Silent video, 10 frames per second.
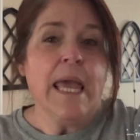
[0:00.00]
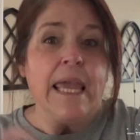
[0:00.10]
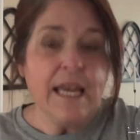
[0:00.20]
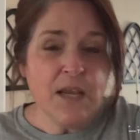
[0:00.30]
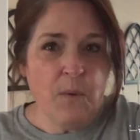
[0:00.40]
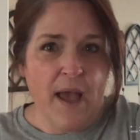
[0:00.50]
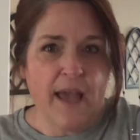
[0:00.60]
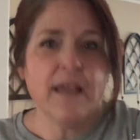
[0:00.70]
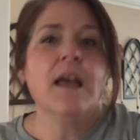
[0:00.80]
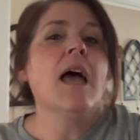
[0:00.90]

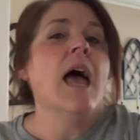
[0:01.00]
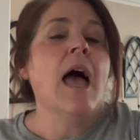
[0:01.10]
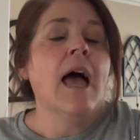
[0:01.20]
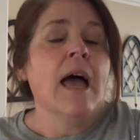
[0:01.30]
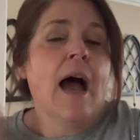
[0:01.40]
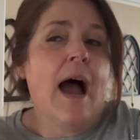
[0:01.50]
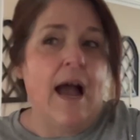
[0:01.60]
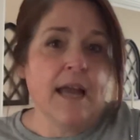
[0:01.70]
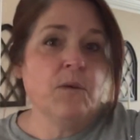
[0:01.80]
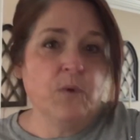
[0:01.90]
Anyway,
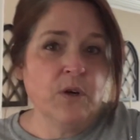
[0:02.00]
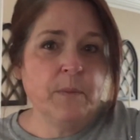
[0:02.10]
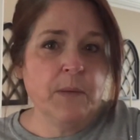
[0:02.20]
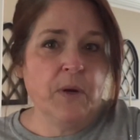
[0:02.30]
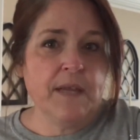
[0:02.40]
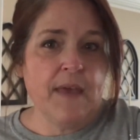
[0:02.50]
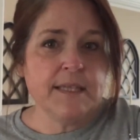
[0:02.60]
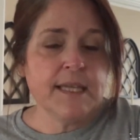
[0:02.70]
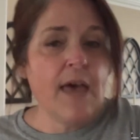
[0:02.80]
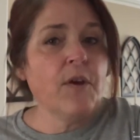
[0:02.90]
I will be putting that
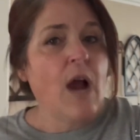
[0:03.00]
together.